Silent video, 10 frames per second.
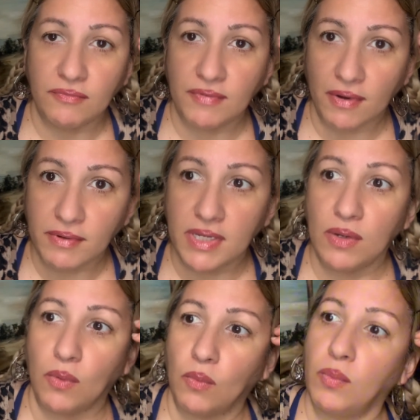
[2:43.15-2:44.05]
Very
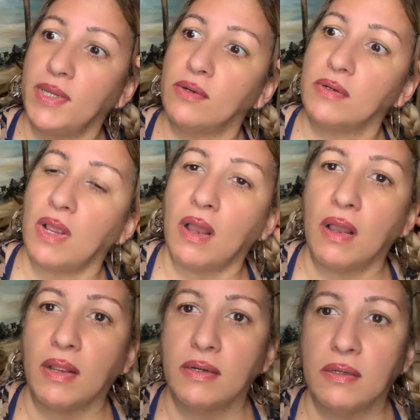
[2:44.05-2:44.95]
weird,
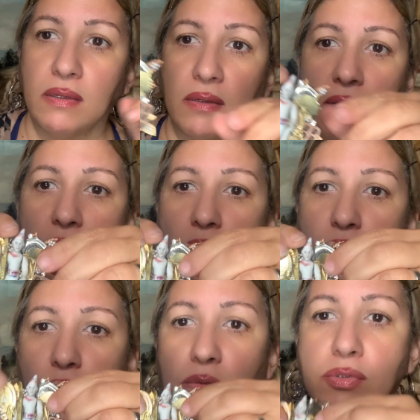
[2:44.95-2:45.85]
odd
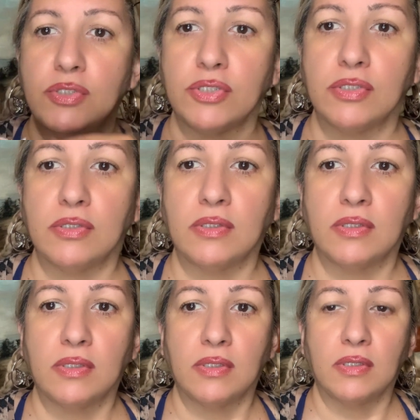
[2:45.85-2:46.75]
brooch.
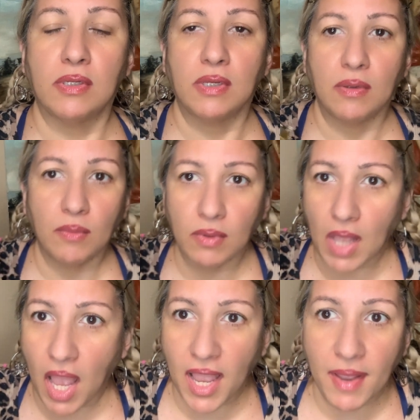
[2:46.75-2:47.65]

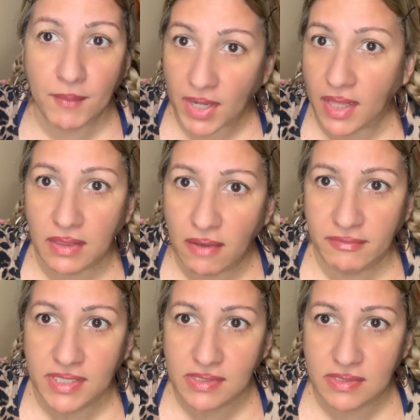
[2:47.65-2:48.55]
But I love
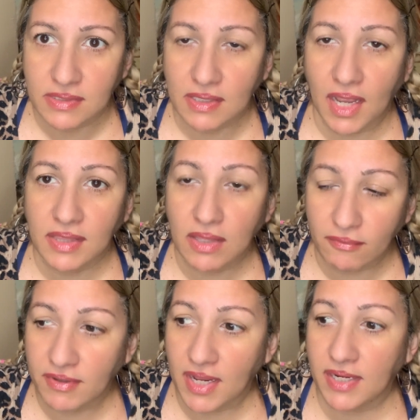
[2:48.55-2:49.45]
it. I
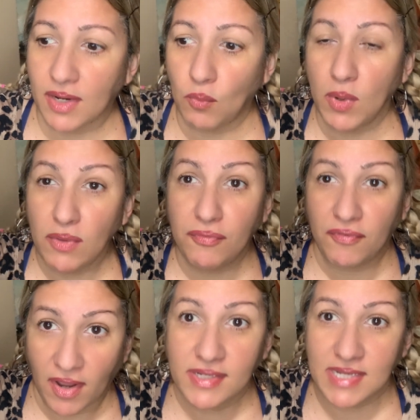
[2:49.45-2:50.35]
love it, and I will
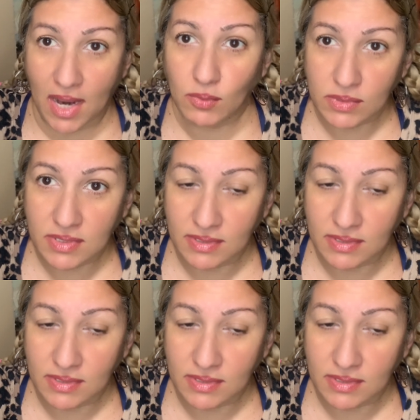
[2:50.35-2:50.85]
find out.